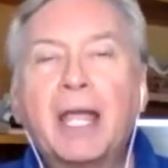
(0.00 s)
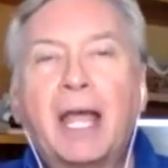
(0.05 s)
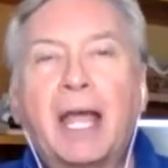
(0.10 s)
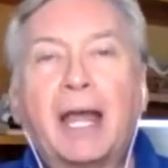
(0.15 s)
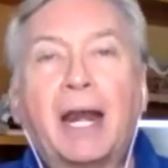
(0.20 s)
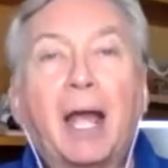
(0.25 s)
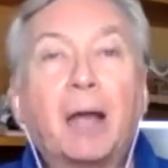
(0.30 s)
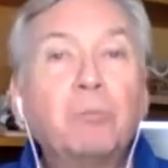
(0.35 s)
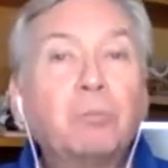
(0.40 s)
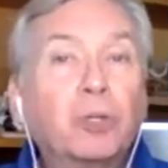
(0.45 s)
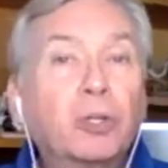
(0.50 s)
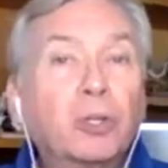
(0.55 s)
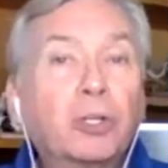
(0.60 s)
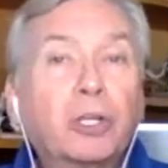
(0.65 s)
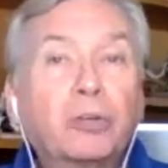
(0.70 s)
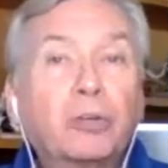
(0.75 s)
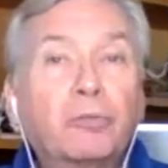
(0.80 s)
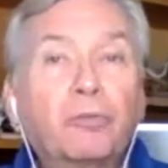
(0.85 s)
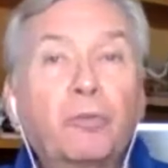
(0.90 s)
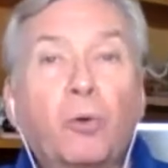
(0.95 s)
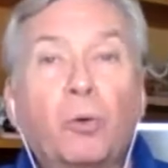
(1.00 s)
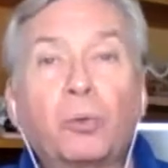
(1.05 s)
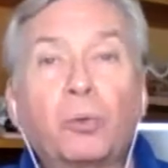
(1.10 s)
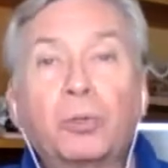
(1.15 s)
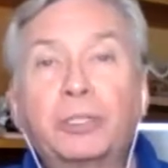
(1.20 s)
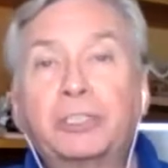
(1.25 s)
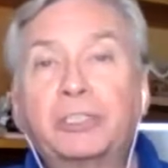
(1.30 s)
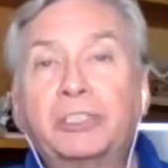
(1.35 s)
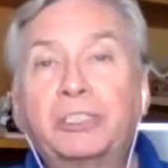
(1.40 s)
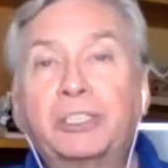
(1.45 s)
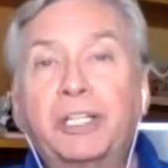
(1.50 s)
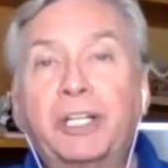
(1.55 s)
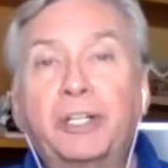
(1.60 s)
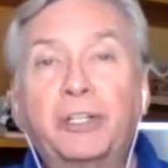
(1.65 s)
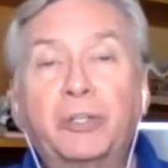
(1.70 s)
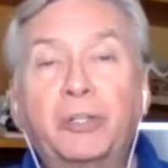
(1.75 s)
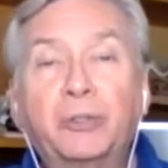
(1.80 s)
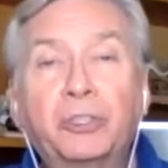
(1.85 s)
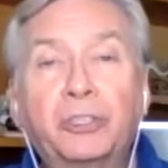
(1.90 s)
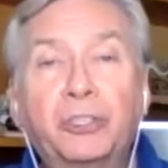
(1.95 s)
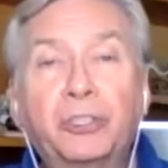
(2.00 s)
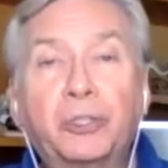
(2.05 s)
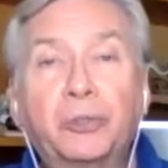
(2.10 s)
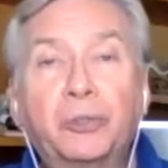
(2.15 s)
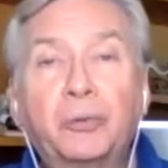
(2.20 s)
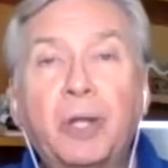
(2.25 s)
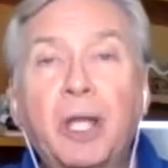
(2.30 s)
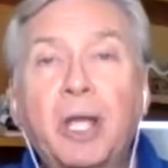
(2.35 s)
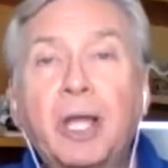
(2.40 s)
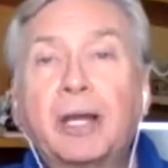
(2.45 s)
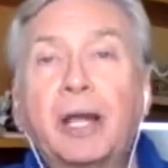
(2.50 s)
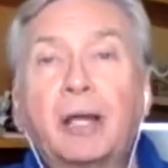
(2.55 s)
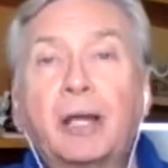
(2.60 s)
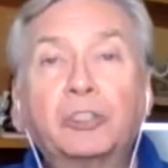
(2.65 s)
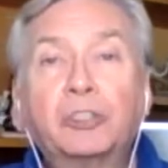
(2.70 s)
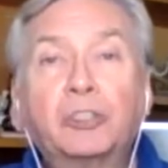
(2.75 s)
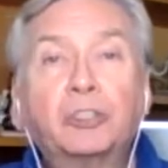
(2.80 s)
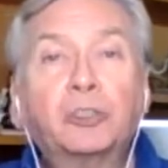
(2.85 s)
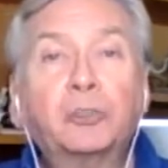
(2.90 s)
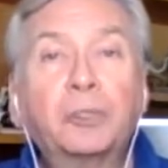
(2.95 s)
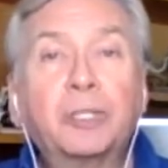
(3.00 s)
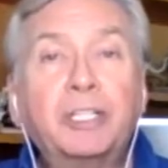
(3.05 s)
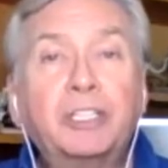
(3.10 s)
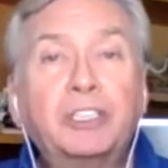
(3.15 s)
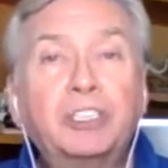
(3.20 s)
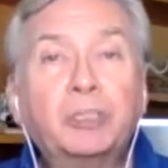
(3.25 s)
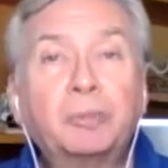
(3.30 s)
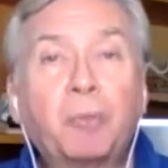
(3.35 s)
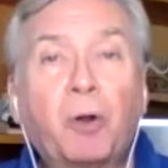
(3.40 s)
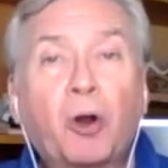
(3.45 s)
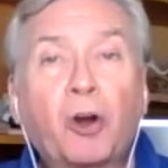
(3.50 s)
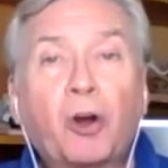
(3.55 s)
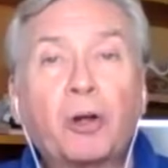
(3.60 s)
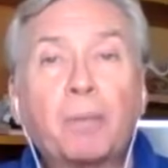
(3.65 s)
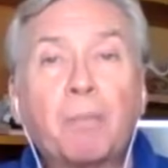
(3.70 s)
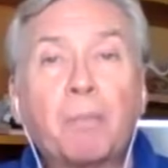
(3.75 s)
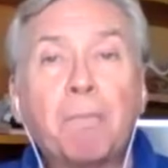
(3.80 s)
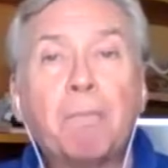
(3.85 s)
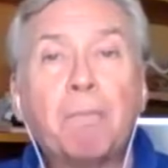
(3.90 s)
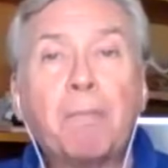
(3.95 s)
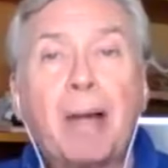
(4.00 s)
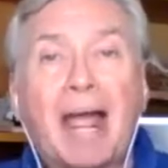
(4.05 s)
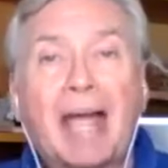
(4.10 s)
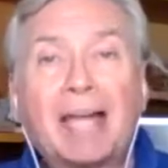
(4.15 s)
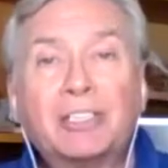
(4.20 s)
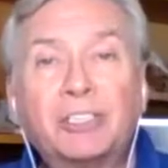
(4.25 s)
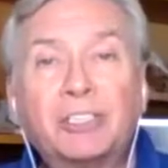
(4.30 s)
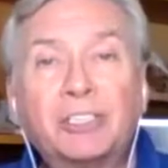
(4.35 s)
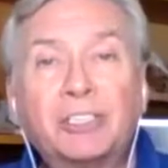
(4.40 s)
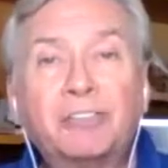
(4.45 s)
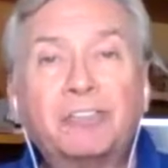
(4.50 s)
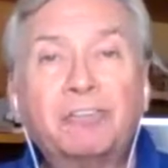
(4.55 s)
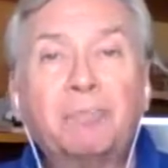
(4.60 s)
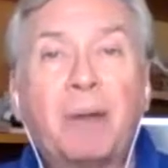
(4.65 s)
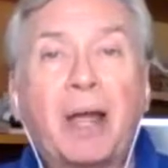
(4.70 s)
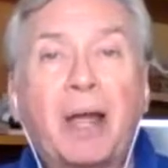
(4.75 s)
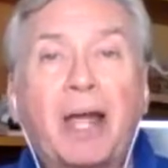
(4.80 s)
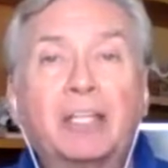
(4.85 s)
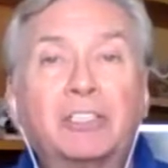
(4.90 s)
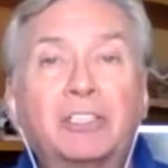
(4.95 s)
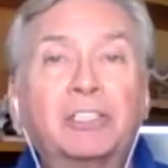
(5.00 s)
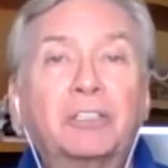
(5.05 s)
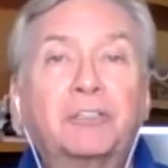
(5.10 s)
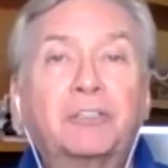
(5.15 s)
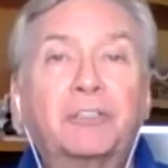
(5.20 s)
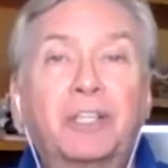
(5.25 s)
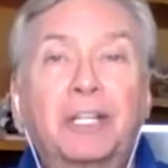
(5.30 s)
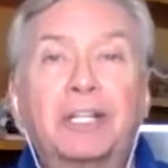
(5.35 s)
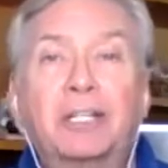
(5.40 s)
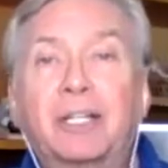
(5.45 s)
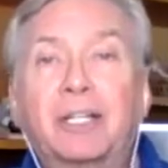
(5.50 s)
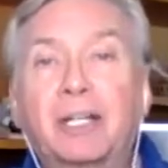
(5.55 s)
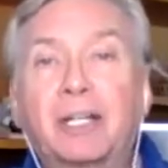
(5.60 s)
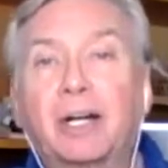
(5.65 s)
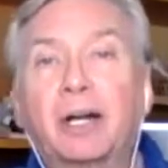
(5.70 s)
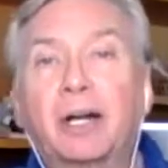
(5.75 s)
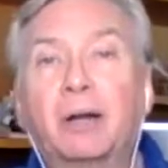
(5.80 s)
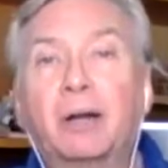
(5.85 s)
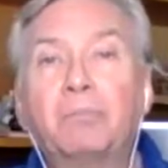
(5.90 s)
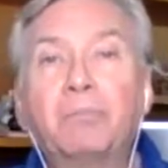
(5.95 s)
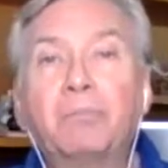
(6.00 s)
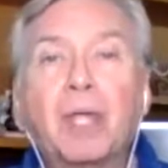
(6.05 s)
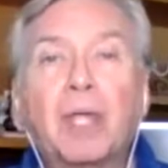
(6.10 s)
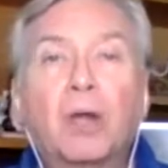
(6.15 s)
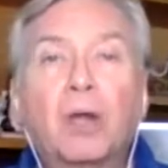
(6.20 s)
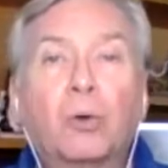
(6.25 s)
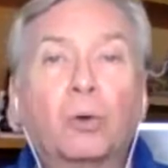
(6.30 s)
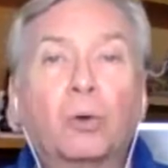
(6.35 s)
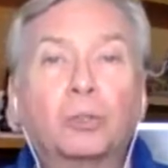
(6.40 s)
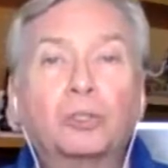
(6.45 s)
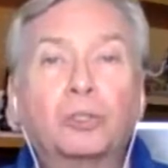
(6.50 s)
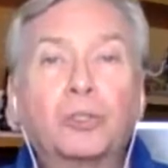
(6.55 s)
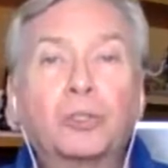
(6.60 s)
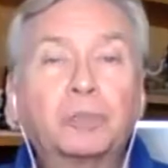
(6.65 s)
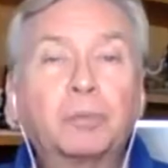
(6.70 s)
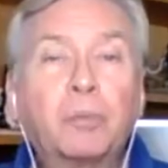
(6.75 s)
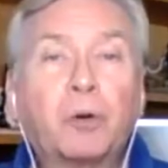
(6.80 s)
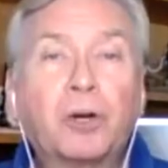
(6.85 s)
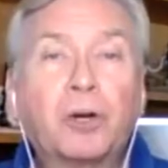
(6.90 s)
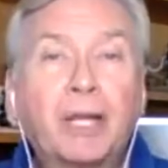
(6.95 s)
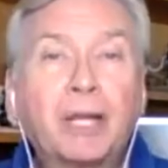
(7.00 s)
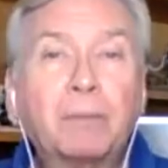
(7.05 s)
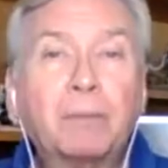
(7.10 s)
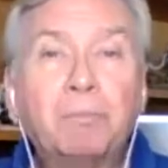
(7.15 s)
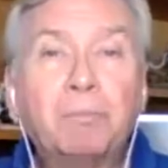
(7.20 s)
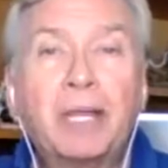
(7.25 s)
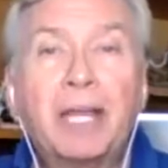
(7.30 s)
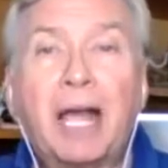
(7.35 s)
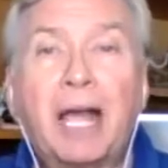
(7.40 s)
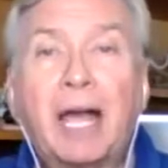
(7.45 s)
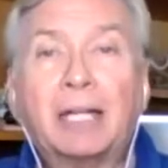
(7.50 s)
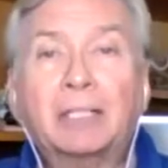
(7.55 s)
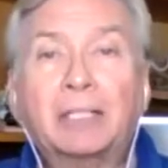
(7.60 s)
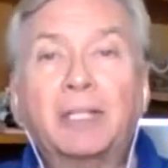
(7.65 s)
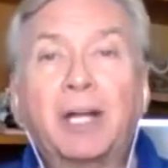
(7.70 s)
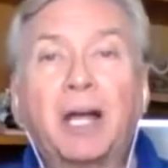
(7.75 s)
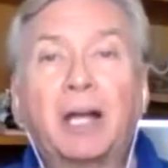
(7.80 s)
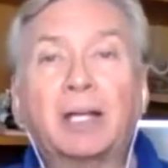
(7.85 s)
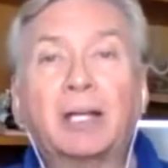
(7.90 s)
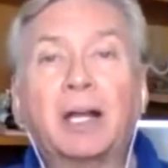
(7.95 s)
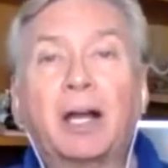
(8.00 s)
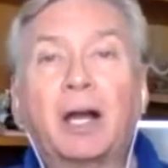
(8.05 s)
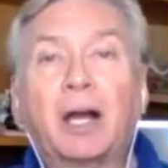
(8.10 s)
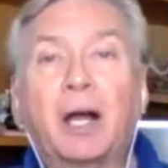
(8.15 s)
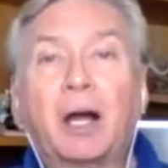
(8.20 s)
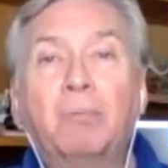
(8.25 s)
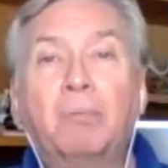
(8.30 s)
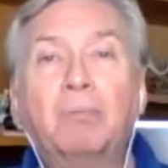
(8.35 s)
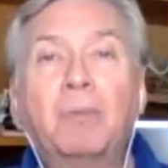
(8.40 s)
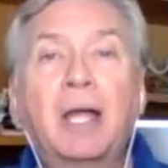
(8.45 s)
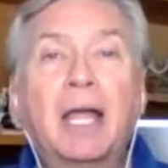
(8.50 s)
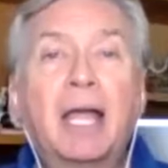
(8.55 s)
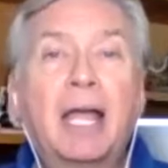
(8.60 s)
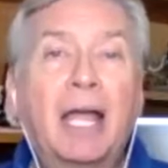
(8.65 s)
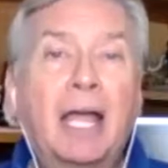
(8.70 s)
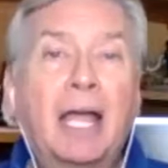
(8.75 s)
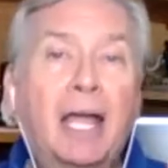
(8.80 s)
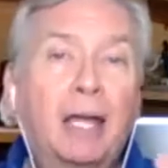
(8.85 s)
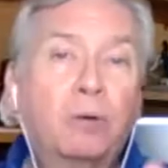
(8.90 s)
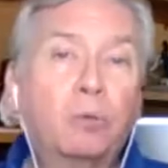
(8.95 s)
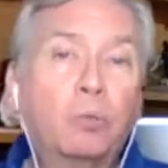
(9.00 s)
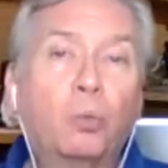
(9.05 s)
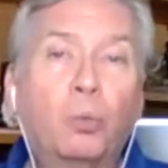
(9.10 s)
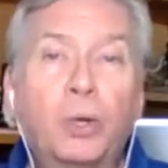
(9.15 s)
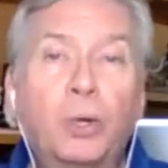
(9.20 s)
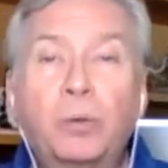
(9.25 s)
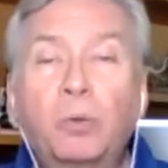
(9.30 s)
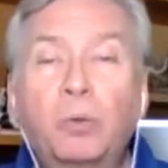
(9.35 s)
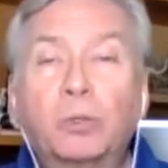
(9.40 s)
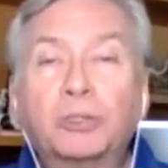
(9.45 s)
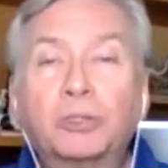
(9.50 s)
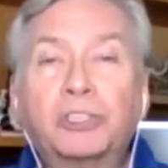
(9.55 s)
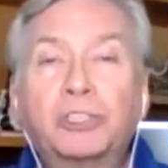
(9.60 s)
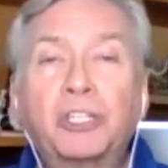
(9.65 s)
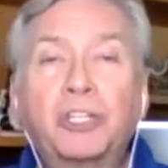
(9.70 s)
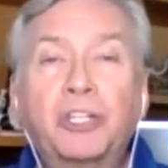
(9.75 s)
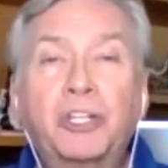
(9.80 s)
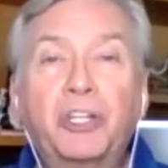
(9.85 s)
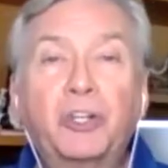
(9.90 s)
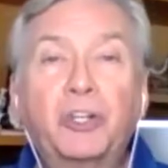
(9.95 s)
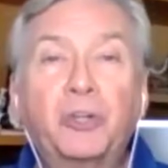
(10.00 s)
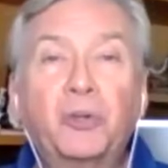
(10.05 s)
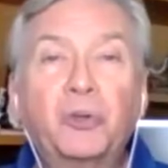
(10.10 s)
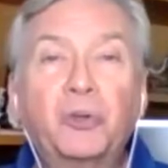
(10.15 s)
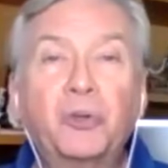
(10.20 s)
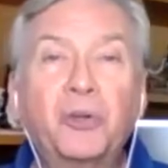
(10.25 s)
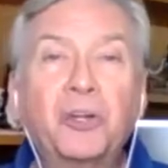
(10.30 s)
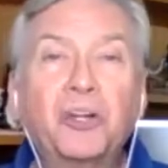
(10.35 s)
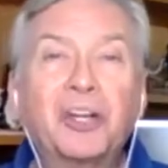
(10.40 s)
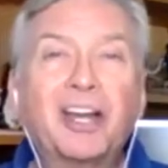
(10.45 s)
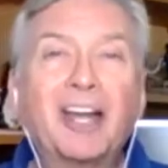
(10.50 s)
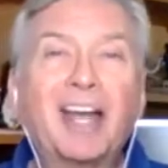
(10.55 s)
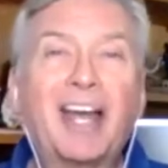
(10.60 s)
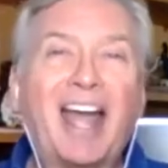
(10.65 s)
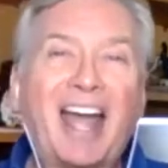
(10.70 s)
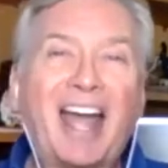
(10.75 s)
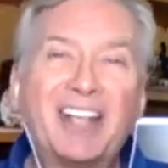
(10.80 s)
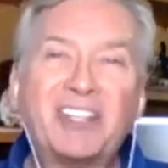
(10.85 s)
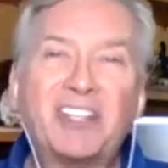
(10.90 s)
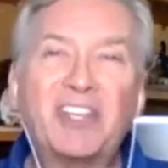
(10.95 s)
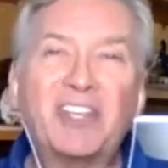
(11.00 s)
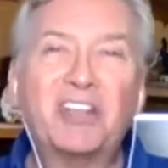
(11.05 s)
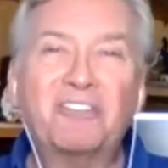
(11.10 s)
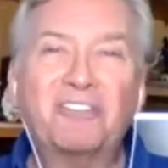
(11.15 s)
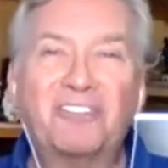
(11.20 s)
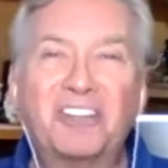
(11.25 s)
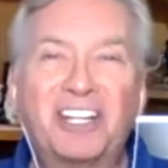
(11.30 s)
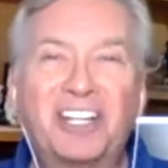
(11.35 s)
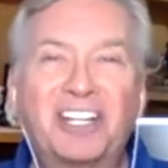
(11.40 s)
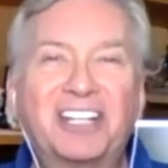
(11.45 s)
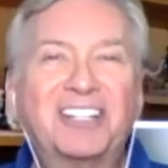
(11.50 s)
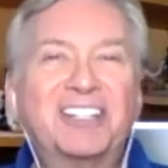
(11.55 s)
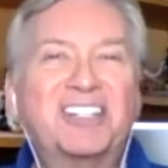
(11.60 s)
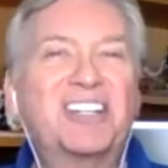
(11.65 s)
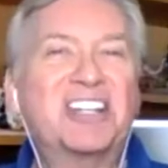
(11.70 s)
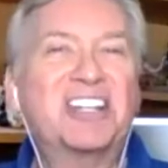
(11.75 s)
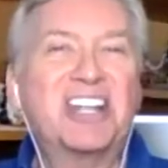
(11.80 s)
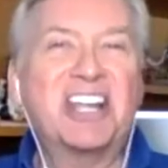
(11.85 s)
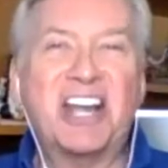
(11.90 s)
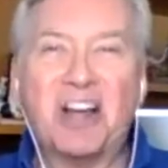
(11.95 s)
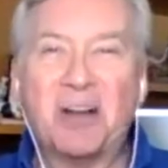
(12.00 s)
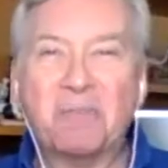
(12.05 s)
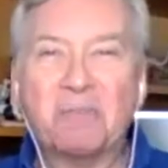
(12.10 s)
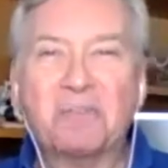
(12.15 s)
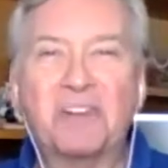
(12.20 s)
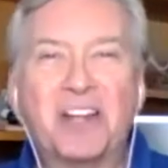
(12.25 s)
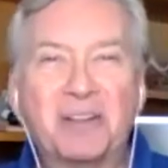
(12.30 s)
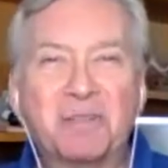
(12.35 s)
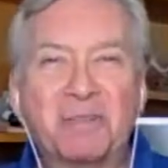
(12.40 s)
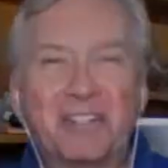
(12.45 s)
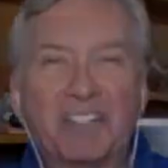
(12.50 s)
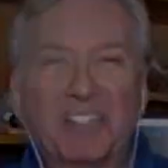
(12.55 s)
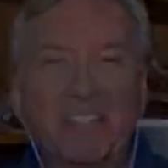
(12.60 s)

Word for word: And I'm looking forward to seeing you soon. Now, Street Smart Massive Passive Income, or street smart M P I dot com, and we will see you at the event. Yeah, baby.